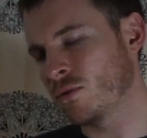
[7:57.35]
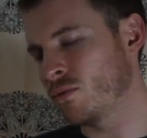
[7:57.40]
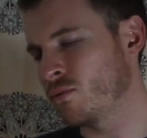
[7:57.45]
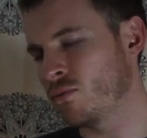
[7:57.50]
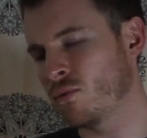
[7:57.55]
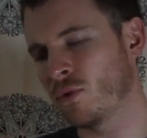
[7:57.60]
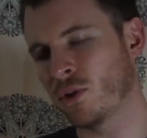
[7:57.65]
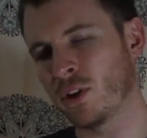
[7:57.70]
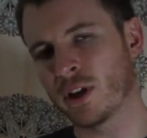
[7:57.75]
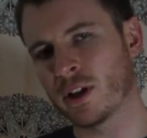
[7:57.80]

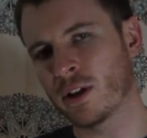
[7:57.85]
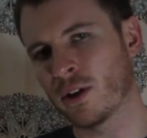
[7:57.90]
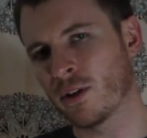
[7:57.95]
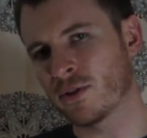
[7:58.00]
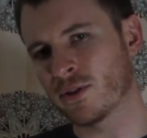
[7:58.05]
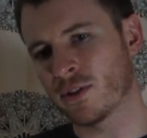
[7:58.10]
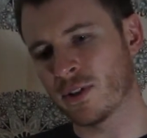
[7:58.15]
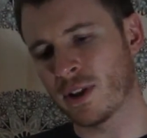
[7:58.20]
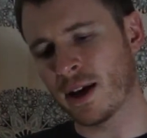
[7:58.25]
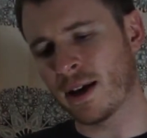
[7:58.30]
really
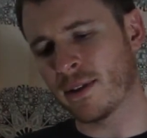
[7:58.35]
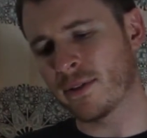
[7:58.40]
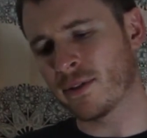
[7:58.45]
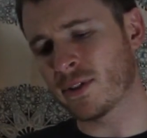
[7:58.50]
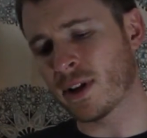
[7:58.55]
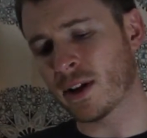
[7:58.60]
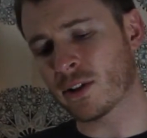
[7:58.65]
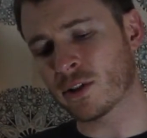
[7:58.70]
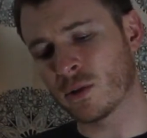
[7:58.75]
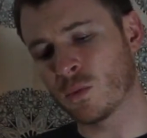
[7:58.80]
close to that.
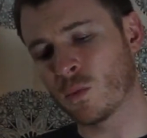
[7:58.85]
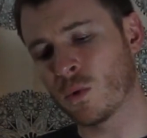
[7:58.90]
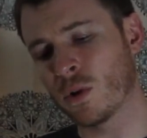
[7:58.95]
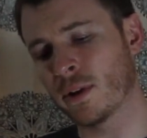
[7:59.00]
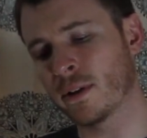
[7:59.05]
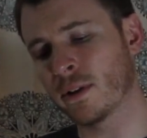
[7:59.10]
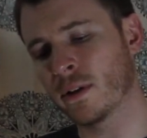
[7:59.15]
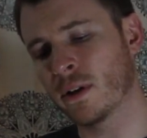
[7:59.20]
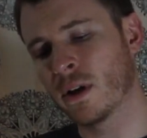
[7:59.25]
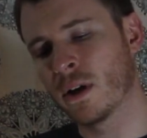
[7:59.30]
There's actually
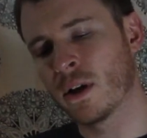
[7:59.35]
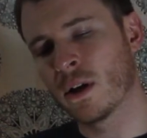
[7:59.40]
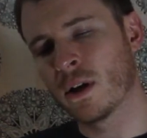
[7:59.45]
one